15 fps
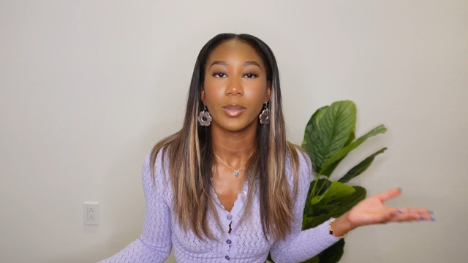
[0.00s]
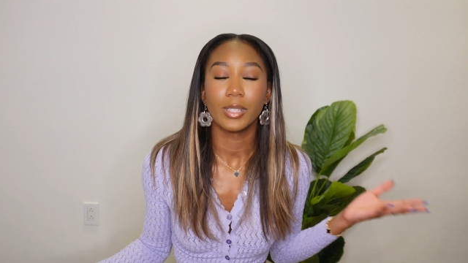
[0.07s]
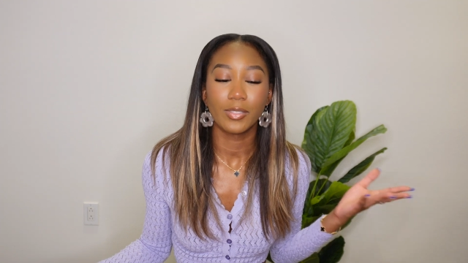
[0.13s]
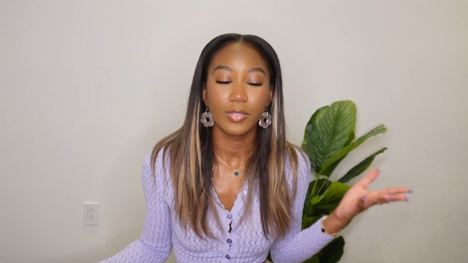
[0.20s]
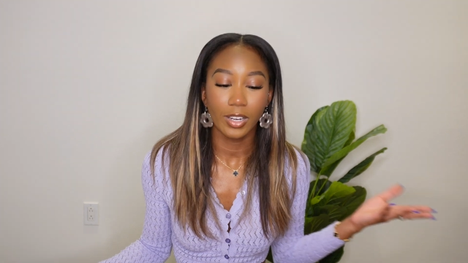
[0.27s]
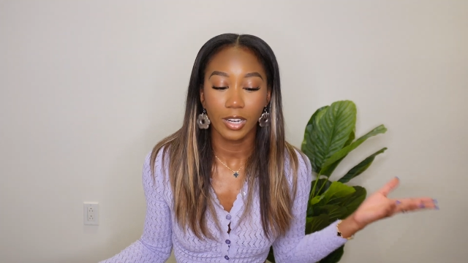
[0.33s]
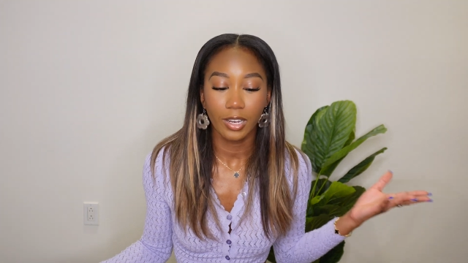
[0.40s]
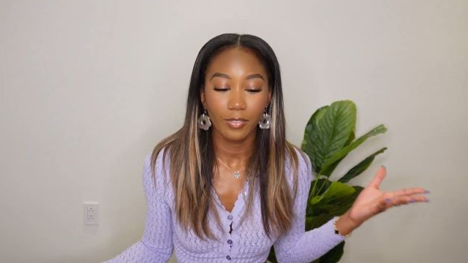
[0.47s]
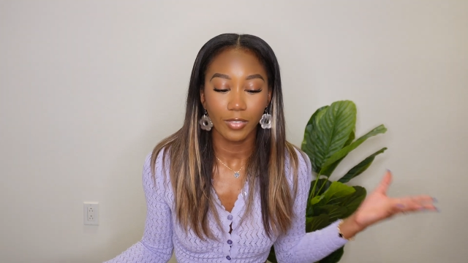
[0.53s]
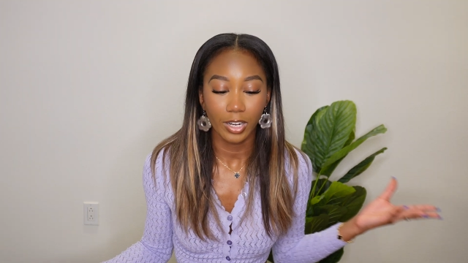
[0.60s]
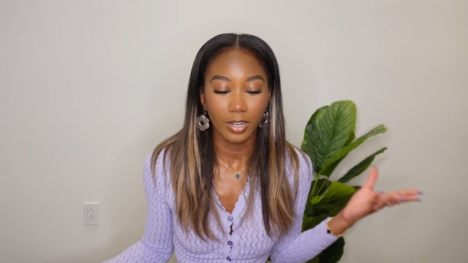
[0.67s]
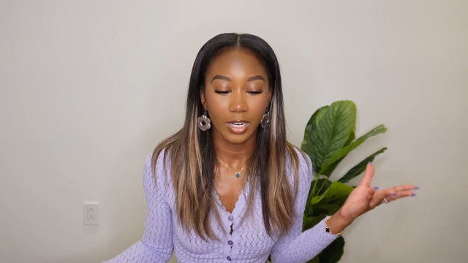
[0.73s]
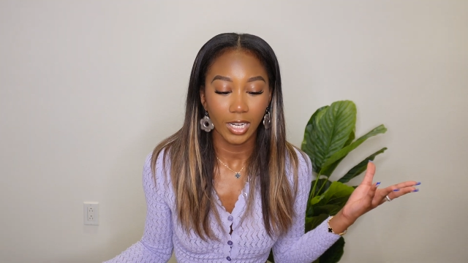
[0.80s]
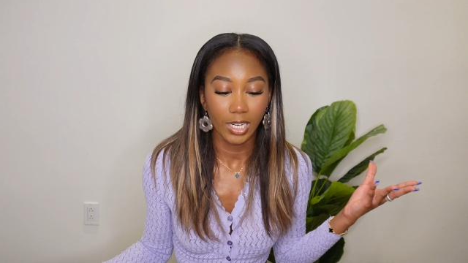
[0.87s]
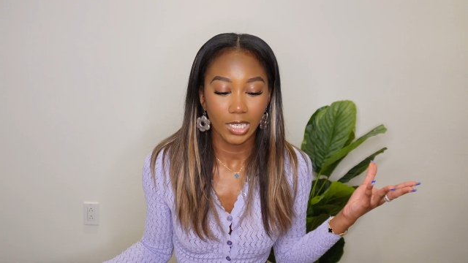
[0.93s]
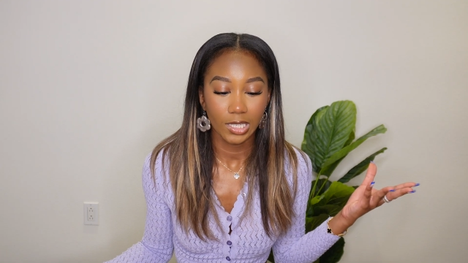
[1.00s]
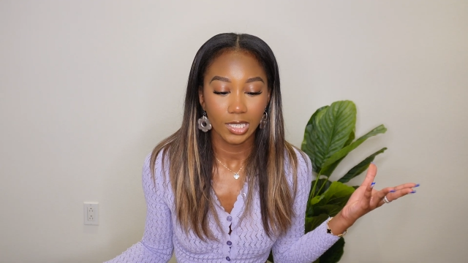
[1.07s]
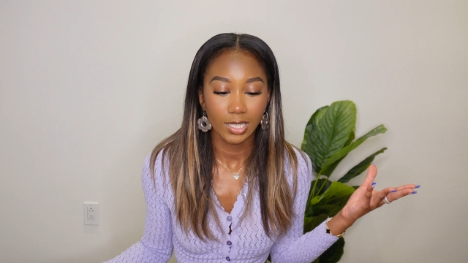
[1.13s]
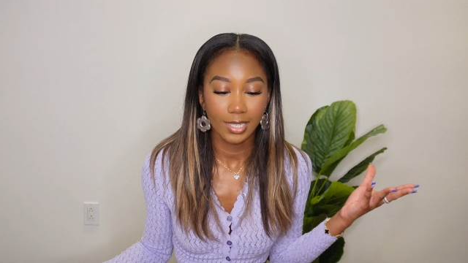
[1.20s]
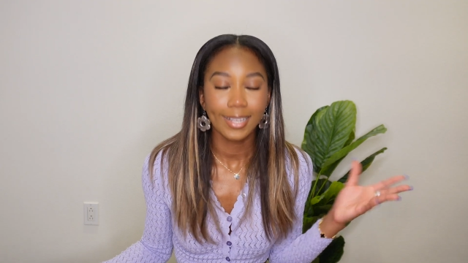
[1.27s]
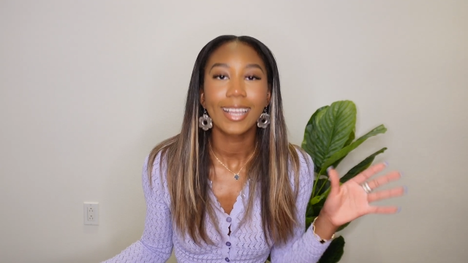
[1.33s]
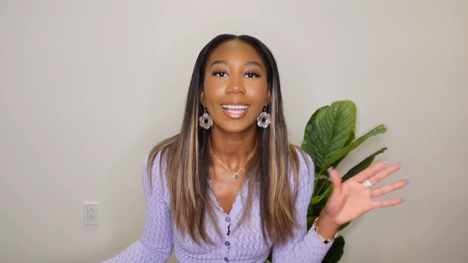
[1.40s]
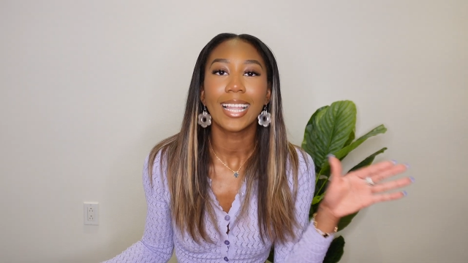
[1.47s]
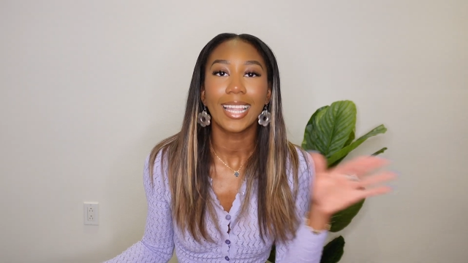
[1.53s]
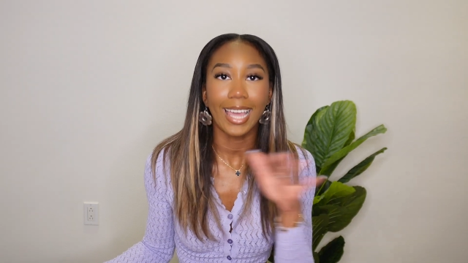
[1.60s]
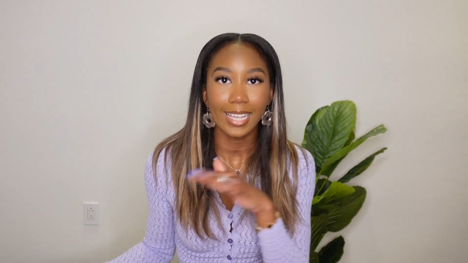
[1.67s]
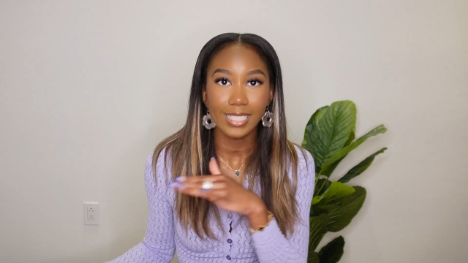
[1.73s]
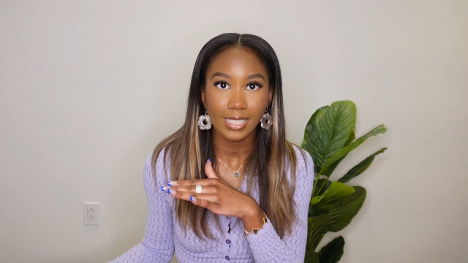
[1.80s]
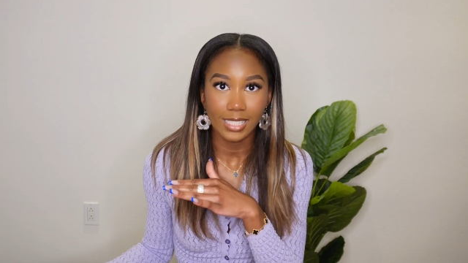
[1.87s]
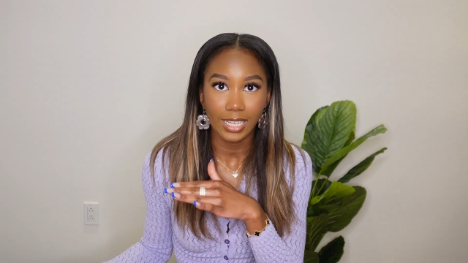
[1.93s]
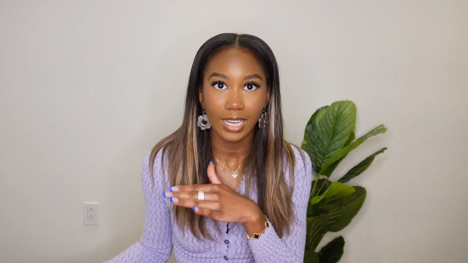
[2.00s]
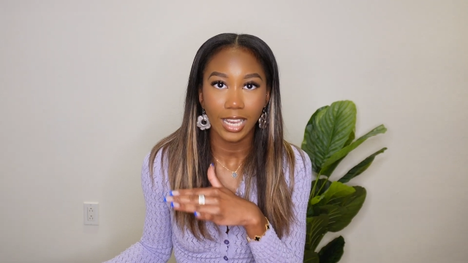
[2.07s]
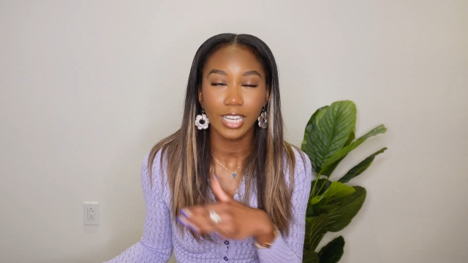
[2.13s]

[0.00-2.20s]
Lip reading: It's very, very classic,